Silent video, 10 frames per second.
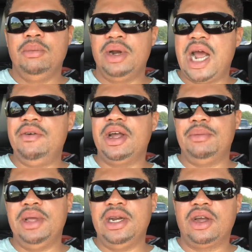But I
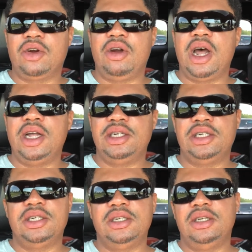recommend a garage.
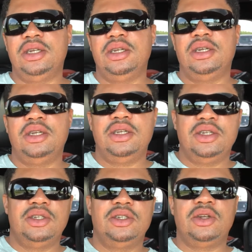
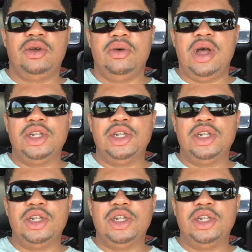So